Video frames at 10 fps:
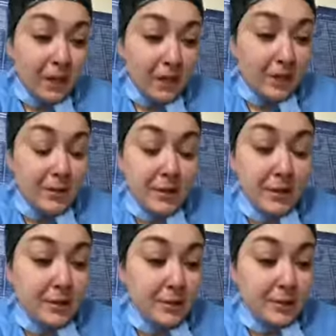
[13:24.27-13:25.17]

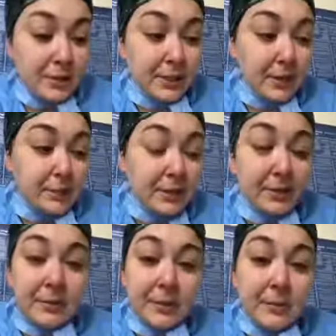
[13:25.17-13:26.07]
I, you know, I keep
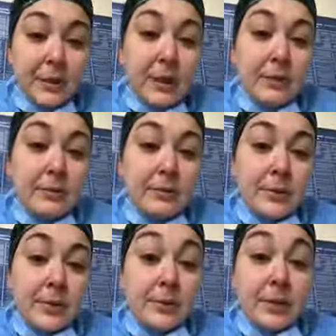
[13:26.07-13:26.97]
telling them that,
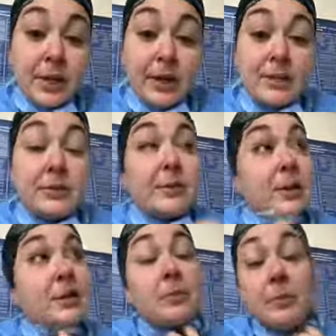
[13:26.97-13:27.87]
you know, the guys are
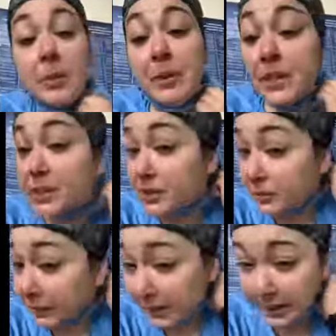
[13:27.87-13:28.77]
like, the, my patient's
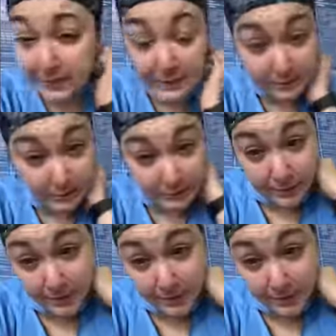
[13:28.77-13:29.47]
going acidotic.